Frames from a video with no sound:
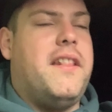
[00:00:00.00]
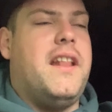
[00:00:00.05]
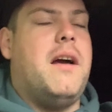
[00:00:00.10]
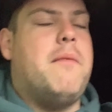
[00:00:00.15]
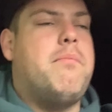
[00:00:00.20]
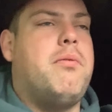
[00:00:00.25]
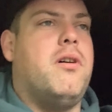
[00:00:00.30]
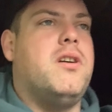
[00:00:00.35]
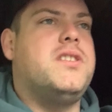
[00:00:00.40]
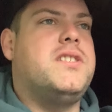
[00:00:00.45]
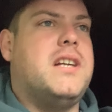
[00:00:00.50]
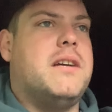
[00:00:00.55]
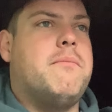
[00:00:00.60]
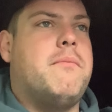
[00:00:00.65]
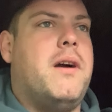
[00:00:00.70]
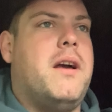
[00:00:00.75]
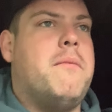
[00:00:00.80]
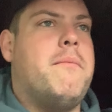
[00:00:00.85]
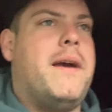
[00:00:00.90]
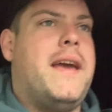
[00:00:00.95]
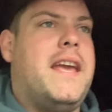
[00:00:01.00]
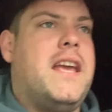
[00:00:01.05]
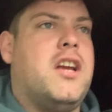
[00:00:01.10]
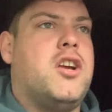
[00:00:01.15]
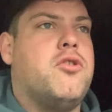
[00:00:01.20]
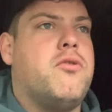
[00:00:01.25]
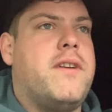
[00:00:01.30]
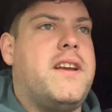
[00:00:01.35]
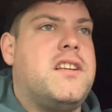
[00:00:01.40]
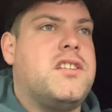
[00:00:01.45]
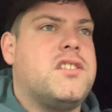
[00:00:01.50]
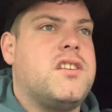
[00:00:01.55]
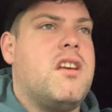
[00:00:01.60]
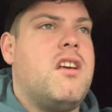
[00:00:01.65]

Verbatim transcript: that price tag may increase.